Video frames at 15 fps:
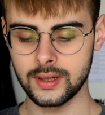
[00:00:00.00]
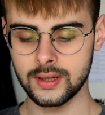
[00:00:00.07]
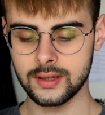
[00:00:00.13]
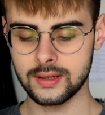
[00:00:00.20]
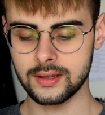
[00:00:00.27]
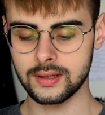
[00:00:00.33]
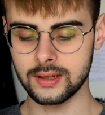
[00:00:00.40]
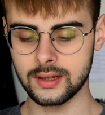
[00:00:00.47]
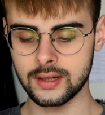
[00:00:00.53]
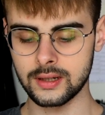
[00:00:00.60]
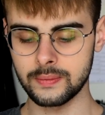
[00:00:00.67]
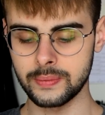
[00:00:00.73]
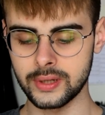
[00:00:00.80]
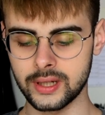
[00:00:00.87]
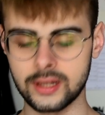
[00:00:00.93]

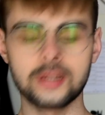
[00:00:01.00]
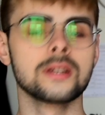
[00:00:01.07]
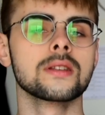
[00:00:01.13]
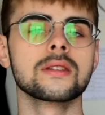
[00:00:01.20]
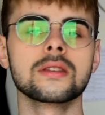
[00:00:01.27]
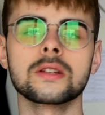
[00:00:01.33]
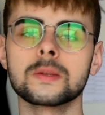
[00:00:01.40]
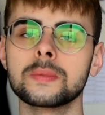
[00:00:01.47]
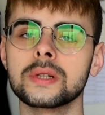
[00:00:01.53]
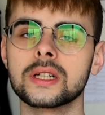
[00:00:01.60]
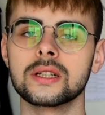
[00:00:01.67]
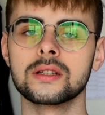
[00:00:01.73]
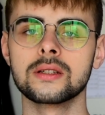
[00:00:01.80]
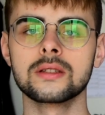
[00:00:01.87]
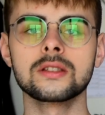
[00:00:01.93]
Srbuk, Srbuk,
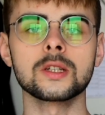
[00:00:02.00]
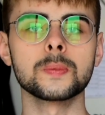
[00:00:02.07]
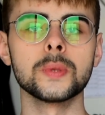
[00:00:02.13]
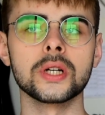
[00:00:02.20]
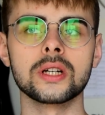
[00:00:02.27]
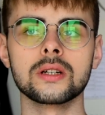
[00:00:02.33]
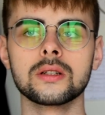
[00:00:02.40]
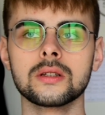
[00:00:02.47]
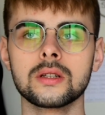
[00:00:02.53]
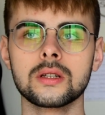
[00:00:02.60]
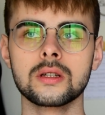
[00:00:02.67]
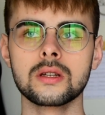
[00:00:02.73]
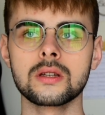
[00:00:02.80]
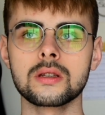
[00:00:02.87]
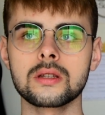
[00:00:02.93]
Srbuk,
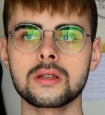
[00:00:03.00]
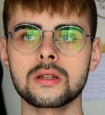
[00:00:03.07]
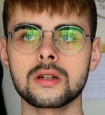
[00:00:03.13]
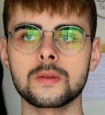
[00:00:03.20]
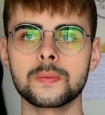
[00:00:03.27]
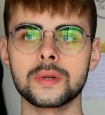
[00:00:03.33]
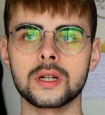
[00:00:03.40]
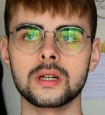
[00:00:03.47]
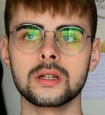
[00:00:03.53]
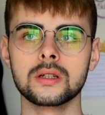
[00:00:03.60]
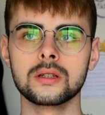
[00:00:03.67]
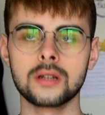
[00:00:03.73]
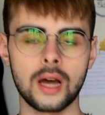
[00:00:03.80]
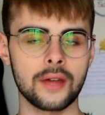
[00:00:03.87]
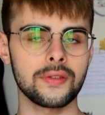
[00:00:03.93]
Srbuk.
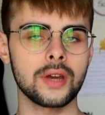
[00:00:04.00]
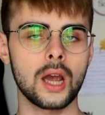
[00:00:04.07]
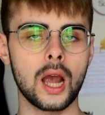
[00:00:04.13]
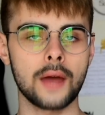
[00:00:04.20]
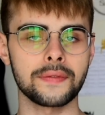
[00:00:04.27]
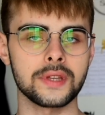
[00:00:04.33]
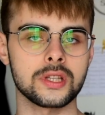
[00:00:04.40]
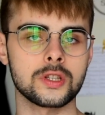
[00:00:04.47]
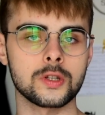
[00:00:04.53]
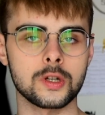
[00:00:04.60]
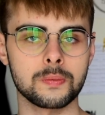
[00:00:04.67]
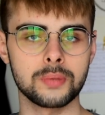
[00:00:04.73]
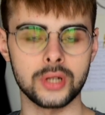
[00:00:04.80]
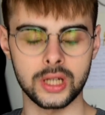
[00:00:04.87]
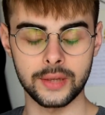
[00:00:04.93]
I think I got this,
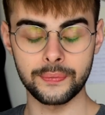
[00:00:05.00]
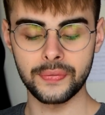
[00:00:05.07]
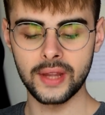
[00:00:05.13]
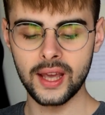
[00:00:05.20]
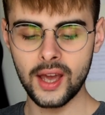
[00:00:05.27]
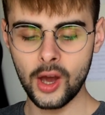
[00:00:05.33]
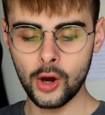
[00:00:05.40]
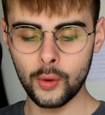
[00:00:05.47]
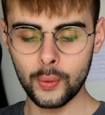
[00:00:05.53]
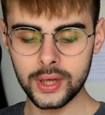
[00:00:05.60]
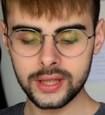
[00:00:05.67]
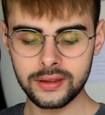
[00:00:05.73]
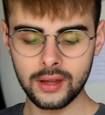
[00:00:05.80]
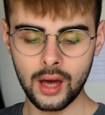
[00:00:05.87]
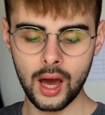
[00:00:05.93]
Srbuk.
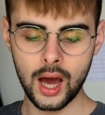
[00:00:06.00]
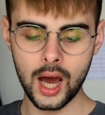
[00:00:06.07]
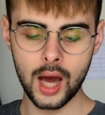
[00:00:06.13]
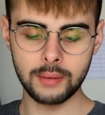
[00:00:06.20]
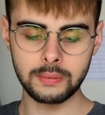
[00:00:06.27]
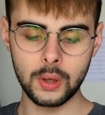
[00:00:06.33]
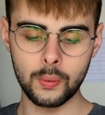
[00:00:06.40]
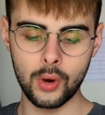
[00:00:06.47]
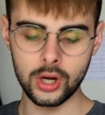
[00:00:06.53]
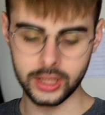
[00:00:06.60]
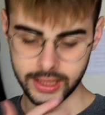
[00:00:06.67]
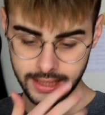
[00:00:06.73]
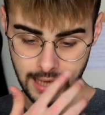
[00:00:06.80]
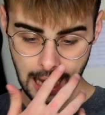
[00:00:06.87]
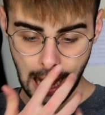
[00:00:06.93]
With
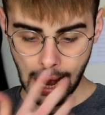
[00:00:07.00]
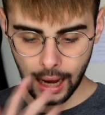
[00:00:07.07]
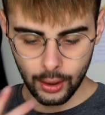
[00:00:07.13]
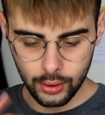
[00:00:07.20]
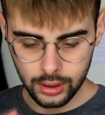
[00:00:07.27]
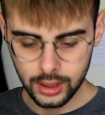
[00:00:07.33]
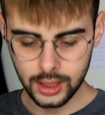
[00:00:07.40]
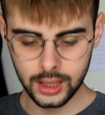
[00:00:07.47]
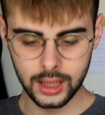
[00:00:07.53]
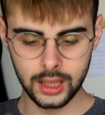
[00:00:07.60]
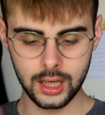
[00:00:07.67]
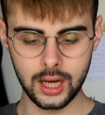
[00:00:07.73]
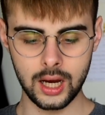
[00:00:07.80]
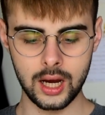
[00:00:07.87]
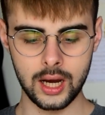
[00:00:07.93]
Walking Out,
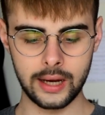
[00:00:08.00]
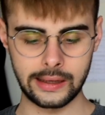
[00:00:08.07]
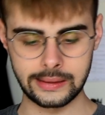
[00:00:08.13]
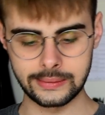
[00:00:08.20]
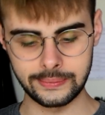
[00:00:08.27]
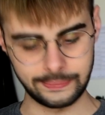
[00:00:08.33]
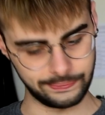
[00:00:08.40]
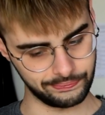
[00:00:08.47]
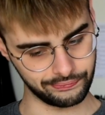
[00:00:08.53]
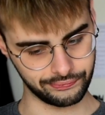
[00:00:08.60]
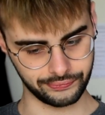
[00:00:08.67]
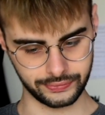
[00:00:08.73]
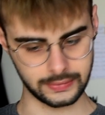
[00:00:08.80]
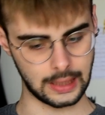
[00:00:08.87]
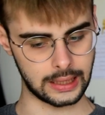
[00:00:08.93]

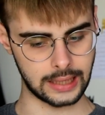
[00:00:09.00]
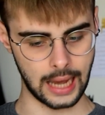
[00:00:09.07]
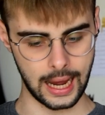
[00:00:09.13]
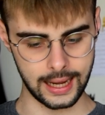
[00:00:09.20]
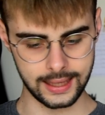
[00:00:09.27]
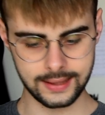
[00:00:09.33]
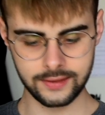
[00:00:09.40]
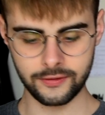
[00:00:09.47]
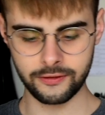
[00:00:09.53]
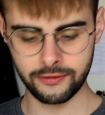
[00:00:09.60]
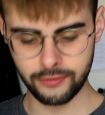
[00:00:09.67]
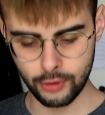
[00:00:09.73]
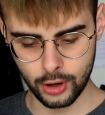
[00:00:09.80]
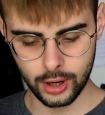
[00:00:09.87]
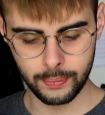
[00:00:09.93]
yes,
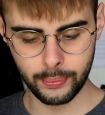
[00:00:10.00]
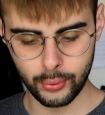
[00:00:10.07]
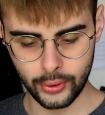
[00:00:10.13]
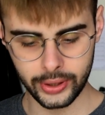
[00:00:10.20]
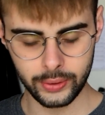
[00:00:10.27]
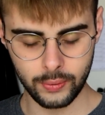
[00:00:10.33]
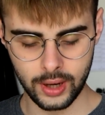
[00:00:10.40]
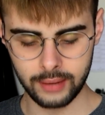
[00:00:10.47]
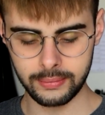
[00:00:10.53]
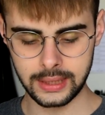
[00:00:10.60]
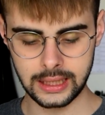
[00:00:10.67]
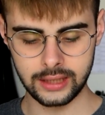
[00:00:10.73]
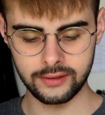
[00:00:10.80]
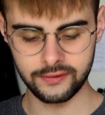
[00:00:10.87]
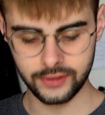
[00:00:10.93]
4.1
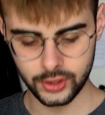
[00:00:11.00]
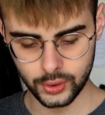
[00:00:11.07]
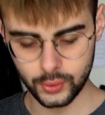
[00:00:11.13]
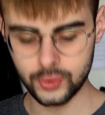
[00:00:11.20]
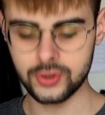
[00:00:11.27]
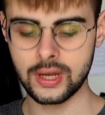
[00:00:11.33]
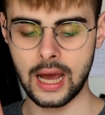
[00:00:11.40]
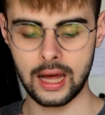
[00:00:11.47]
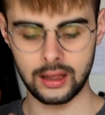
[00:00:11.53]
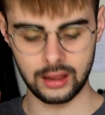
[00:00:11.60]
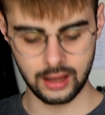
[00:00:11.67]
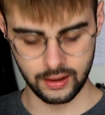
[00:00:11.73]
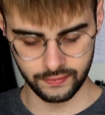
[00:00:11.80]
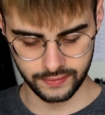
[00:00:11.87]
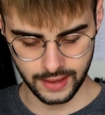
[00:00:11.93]
million views, I
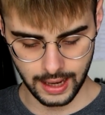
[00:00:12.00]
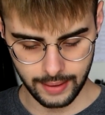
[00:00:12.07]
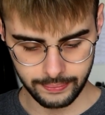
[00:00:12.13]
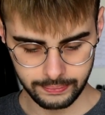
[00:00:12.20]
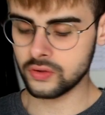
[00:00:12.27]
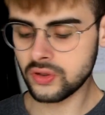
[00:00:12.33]
love that.